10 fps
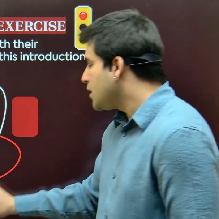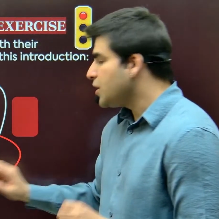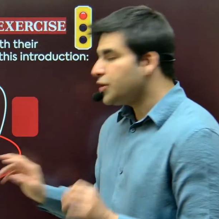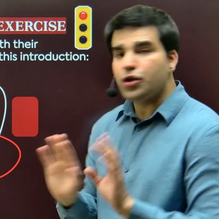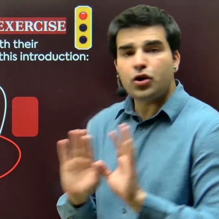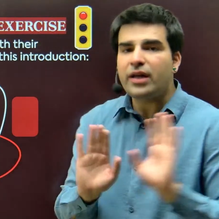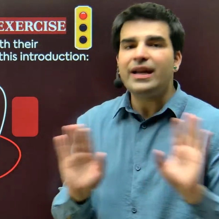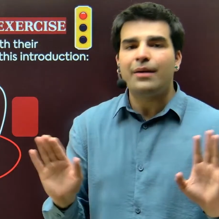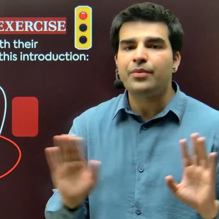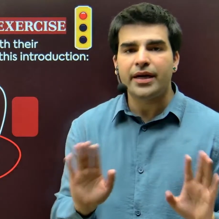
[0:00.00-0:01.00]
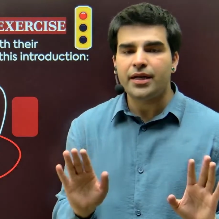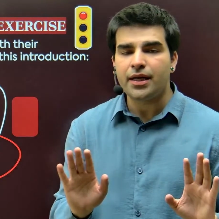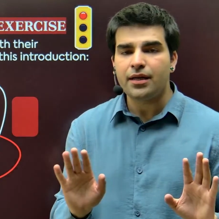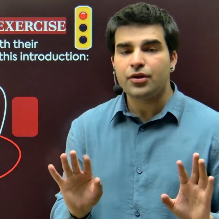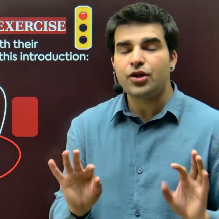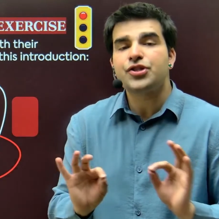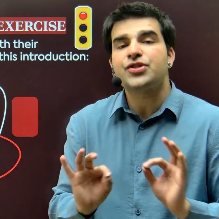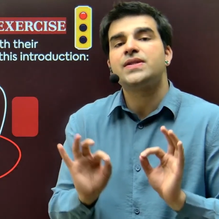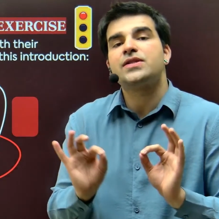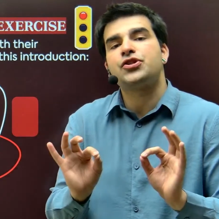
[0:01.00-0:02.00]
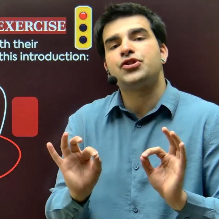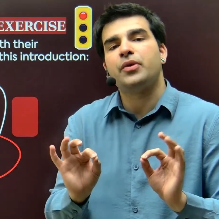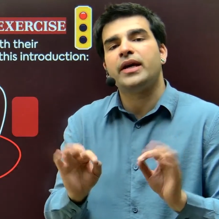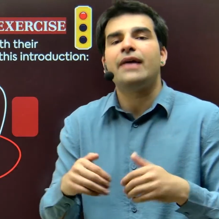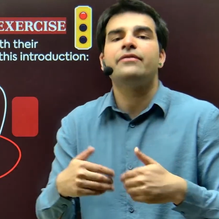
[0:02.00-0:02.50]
You're not elaborating. You're just showing I will